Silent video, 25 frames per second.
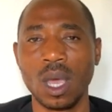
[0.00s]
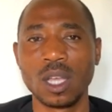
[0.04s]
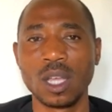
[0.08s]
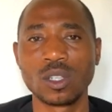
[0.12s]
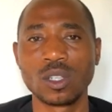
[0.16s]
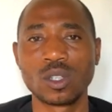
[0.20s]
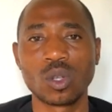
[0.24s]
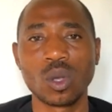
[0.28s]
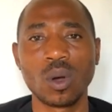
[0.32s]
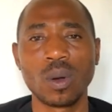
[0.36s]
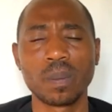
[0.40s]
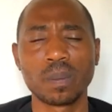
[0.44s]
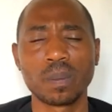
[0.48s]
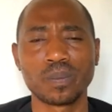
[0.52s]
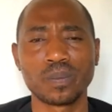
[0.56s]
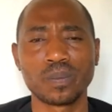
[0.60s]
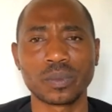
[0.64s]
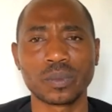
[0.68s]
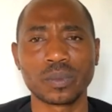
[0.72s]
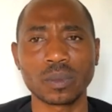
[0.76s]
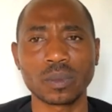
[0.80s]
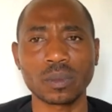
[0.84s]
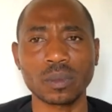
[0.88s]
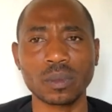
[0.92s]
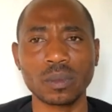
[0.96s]
and so
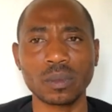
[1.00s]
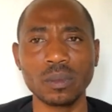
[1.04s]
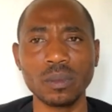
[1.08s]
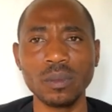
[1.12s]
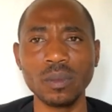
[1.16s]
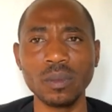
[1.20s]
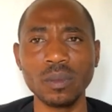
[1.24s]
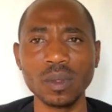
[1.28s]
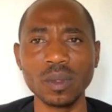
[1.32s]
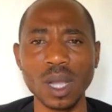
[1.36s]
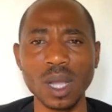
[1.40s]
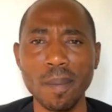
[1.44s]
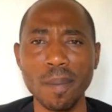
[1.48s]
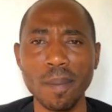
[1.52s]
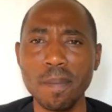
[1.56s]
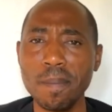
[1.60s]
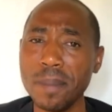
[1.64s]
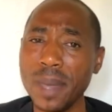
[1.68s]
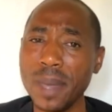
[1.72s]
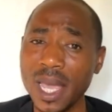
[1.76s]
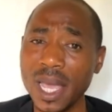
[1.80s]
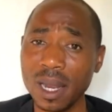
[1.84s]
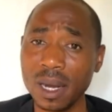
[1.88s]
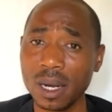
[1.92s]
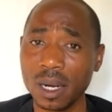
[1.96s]

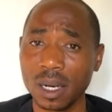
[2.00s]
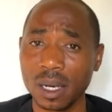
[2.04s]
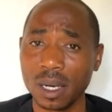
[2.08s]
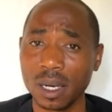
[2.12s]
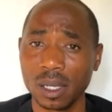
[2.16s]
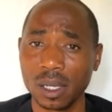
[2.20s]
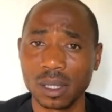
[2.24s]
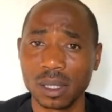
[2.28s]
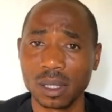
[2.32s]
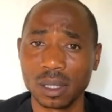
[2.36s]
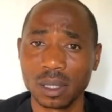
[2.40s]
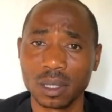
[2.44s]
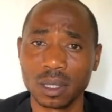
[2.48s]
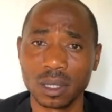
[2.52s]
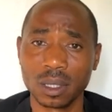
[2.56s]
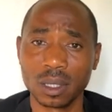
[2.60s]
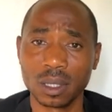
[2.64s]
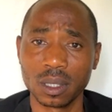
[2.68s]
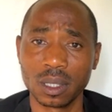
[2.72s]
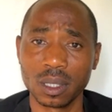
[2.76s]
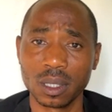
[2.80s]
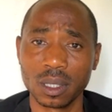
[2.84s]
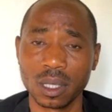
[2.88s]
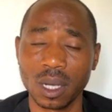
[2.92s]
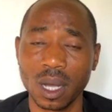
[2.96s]
men
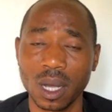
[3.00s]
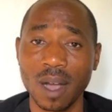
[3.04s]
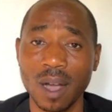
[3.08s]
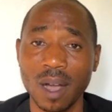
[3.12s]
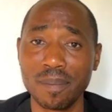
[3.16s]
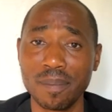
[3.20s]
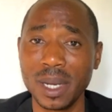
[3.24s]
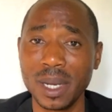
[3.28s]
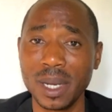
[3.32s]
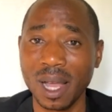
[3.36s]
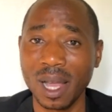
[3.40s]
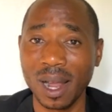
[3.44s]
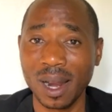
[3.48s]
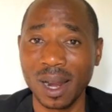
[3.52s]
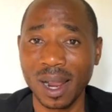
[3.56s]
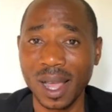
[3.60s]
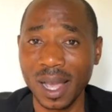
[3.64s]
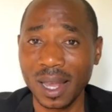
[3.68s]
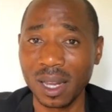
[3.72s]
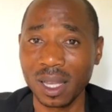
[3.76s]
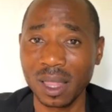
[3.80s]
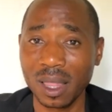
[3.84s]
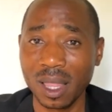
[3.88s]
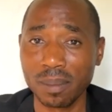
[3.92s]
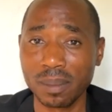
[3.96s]
have been
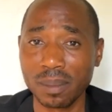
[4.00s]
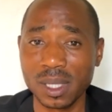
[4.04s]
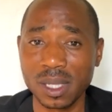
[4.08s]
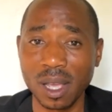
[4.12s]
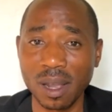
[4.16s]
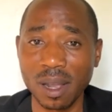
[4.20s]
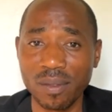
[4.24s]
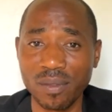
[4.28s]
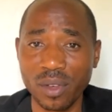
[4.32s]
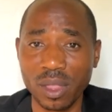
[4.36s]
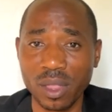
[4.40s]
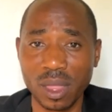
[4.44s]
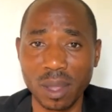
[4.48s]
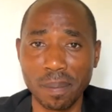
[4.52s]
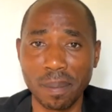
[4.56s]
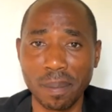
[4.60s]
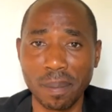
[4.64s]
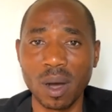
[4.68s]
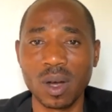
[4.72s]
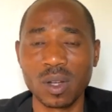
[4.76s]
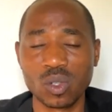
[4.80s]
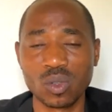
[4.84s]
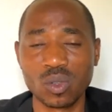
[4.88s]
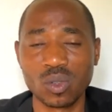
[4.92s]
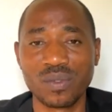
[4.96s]
aligning themselves with the
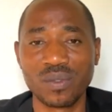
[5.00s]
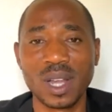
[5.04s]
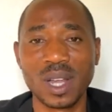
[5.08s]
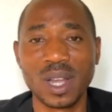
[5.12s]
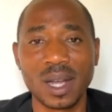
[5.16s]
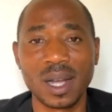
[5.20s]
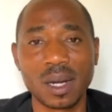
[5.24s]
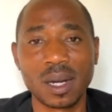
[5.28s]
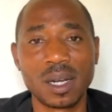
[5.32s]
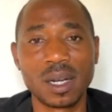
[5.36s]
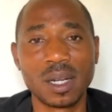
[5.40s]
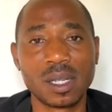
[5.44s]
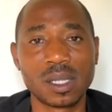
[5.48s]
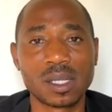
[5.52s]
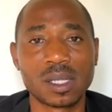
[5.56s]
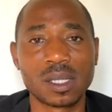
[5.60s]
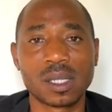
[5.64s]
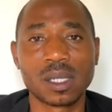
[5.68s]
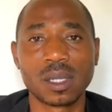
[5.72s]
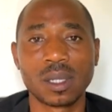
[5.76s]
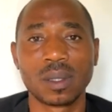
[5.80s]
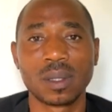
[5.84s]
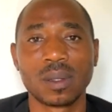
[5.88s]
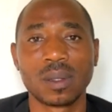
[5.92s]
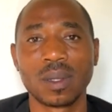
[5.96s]
powers of
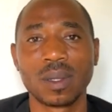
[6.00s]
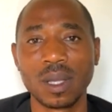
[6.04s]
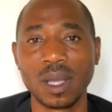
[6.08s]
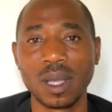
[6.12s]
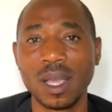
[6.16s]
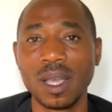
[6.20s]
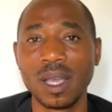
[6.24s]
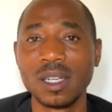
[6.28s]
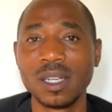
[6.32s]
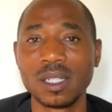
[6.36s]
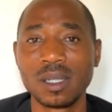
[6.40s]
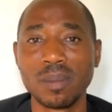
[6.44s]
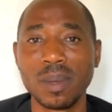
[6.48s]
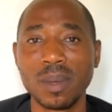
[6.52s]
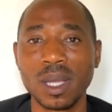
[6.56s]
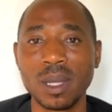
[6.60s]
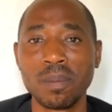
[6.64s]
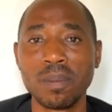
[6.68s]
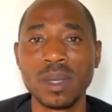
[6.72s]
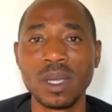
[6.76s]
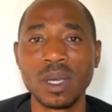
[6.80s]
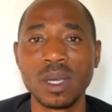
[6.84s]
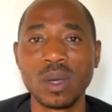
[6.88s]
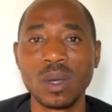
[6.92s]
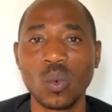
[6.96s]
darkness, and it may
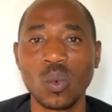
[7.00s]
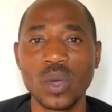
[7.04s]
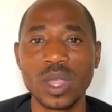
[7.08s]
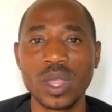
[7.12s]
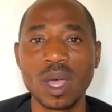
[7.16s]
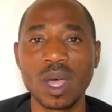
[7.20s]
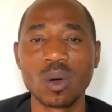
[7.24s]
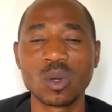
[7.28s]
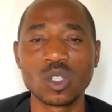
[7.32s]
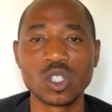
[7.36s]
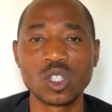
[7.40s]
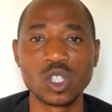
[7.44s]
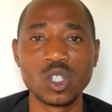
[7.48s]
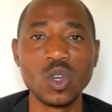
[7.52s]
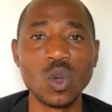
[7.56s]
be without